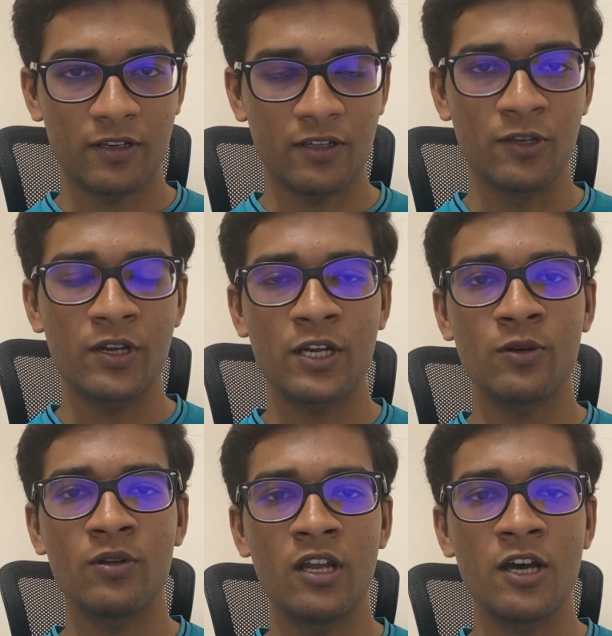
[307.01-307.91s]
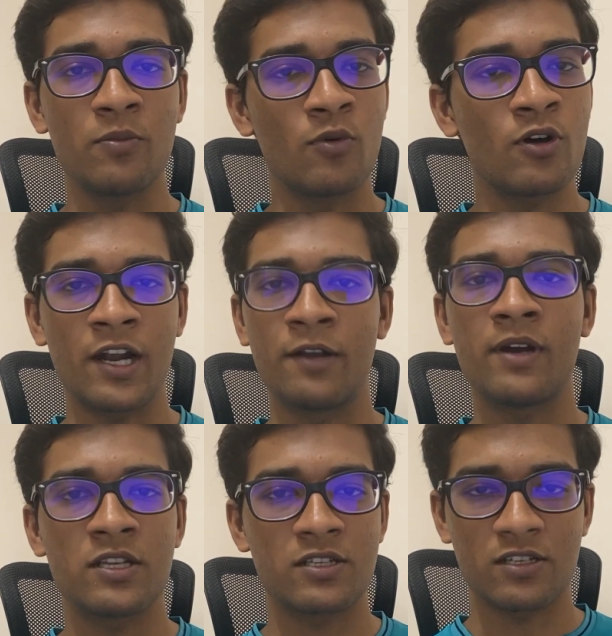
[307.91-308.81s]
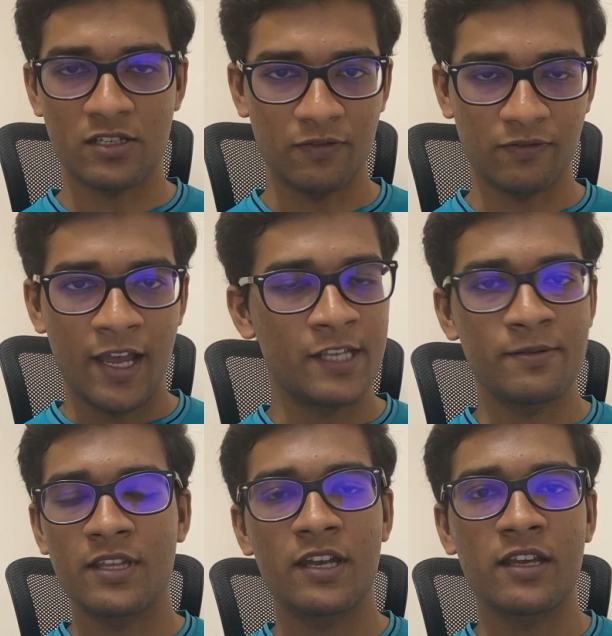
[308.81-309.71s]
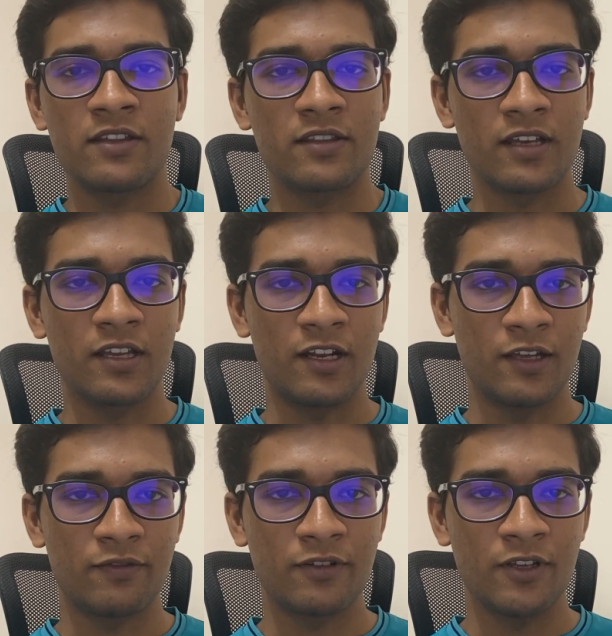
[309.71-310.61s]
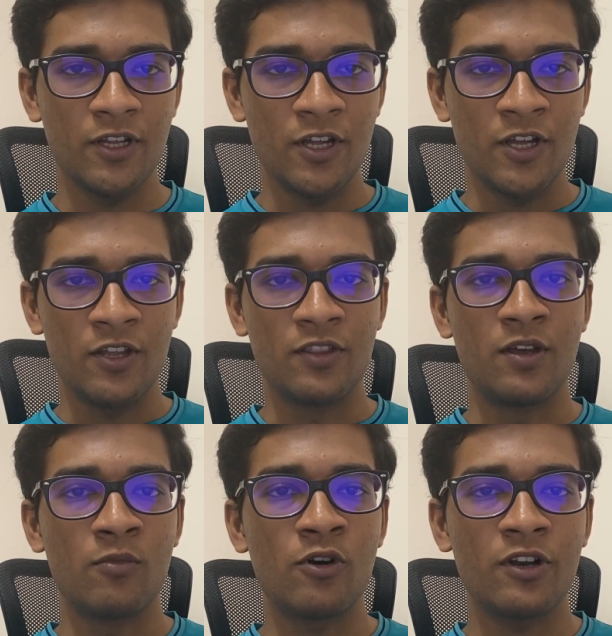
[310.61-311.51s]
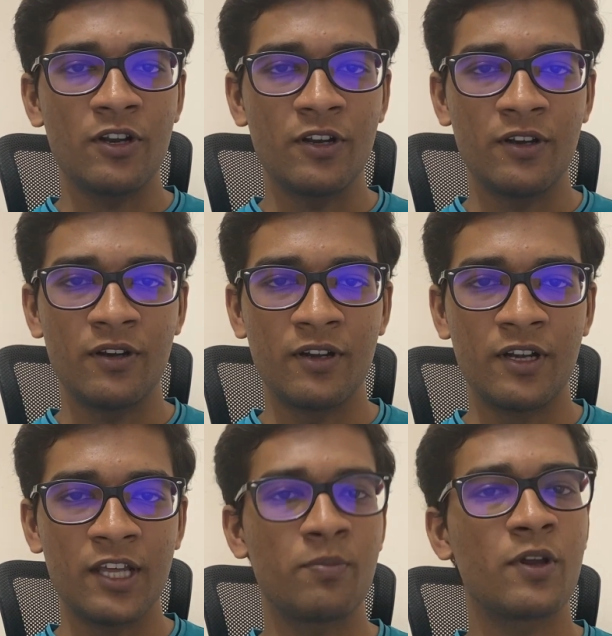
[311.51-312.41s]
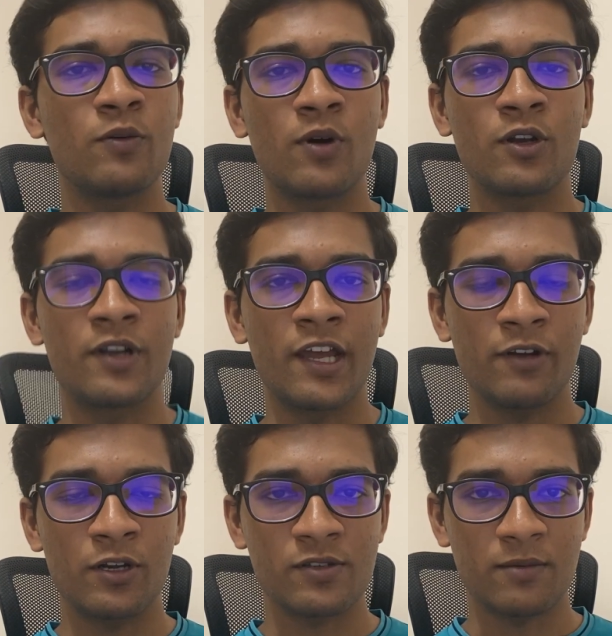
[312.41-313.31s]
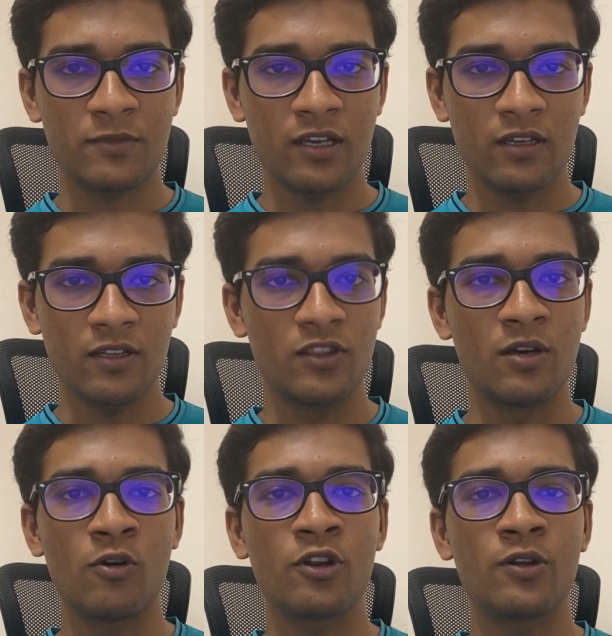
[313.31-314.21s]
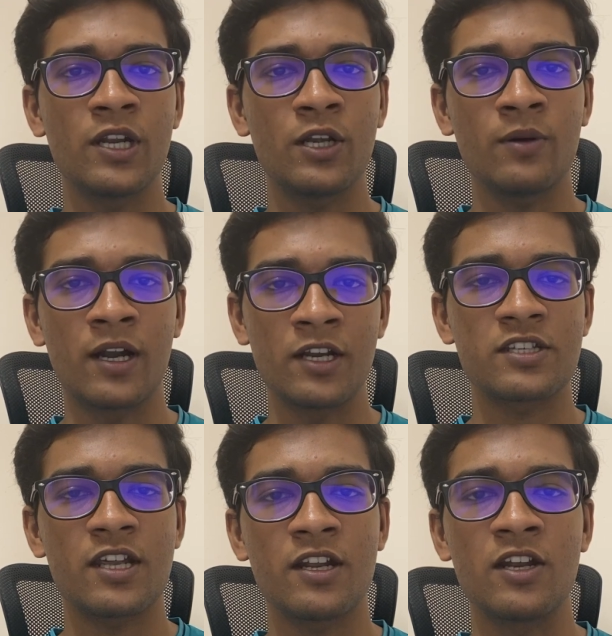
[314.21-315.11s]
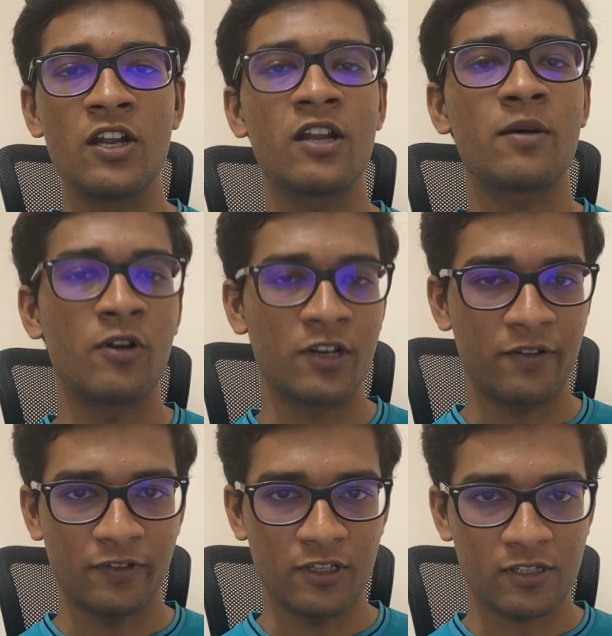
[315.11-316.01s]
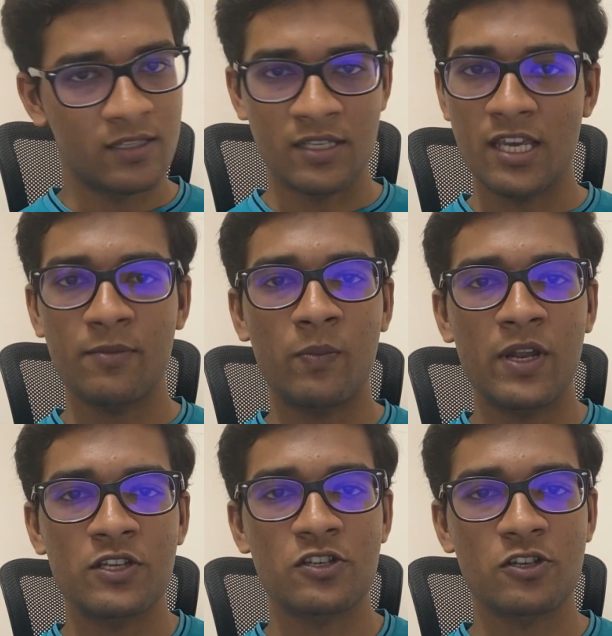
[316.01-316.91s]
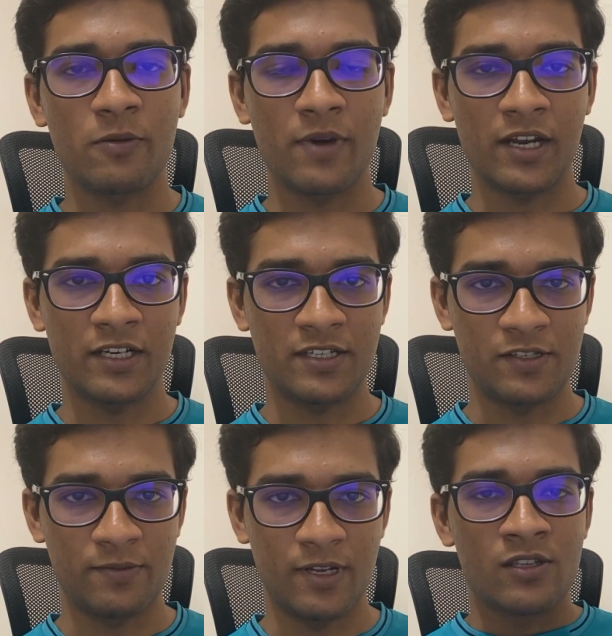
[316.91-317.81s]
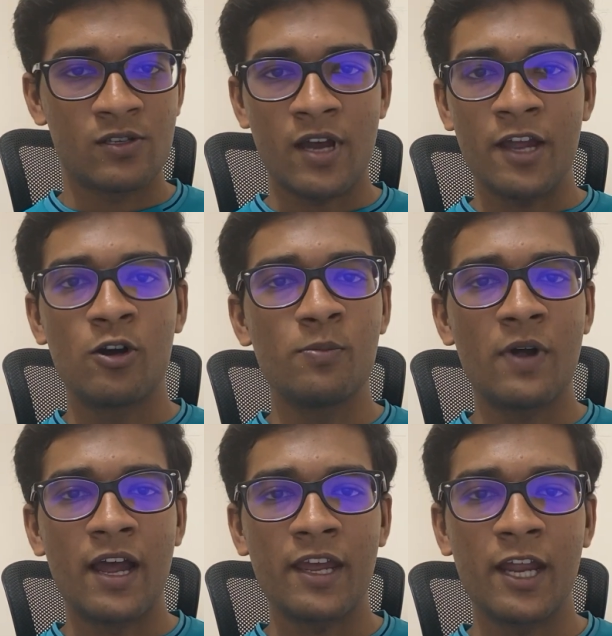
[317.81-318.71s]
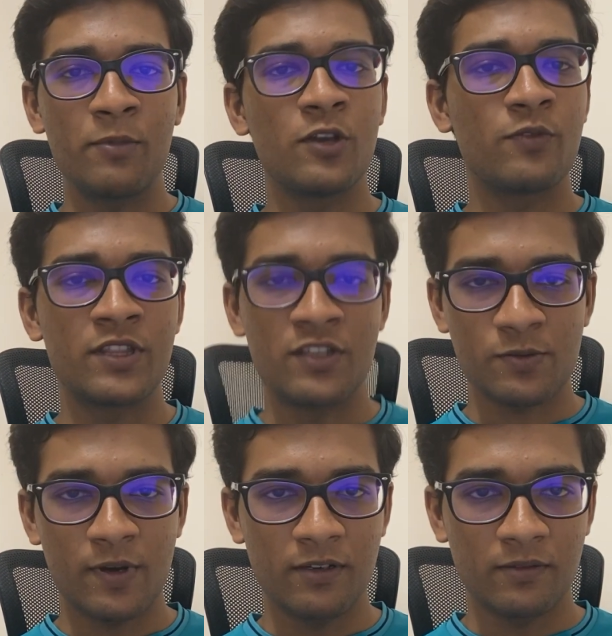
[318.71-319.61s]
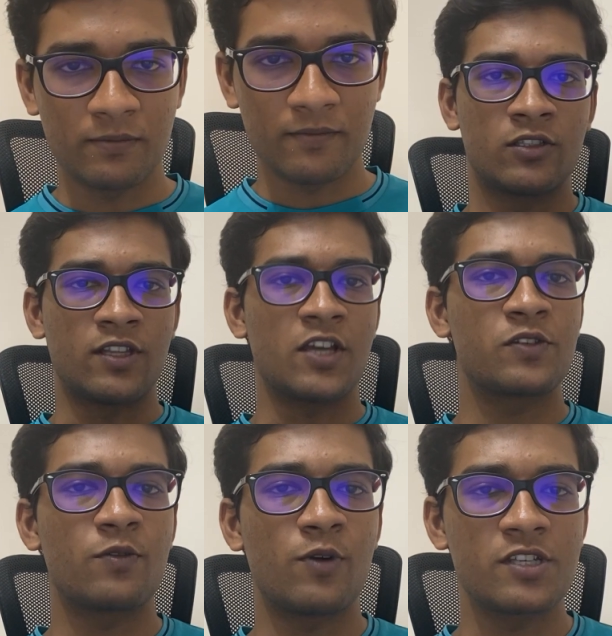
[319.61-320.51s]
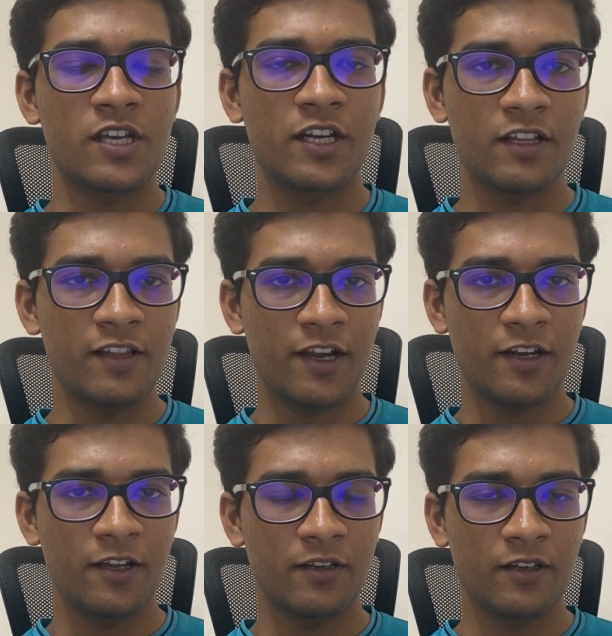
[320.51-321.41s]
You need to learn more advanced stuff. As with any other thing in life, the more deeper you want to dive into something, the more you need to understand and learn about it first. The same applies to stock markets as well. So I hope I helped you with this one. So thanks for watching it till the end.